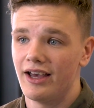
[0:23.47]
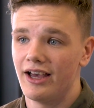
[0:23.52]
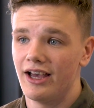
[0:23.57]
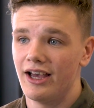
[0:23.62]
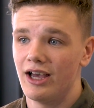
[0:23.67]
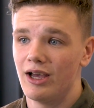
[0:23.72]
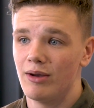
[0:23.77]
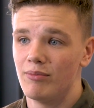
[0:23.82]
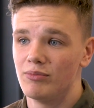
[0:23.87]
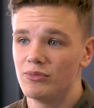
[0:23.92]

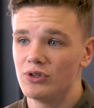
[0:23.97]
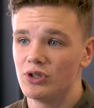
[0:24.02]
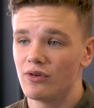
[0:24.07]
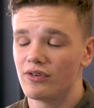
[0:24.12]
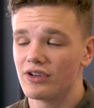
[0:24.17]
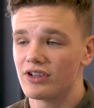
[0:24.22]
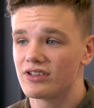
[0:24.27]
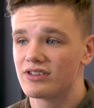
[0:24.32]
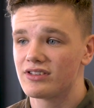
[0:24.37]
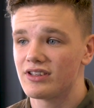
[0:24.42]

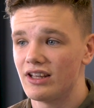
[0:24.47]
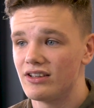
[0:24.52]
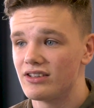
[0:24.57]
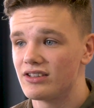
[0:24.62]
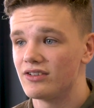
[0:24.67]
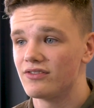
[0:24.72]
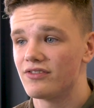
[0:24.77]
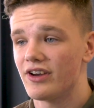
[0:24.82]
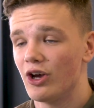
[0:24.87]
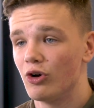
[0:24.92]
You have
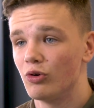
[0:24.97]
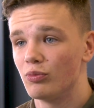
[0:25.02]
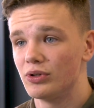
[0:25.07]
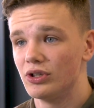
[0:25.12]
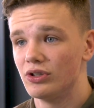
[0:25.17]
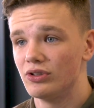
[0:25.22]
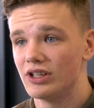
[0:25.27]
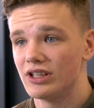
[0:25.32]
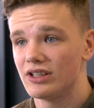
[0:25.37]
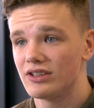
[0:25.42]
extensive
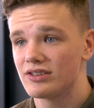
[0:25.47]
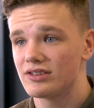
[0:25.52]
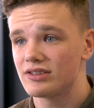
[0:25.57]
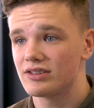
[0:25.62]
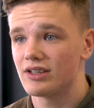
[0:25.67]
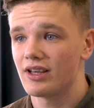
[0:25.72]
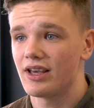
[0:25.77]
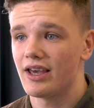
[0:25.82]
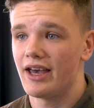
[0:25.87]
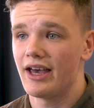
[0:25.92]
help
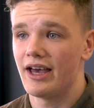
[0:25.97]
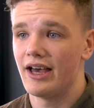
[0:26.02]
units,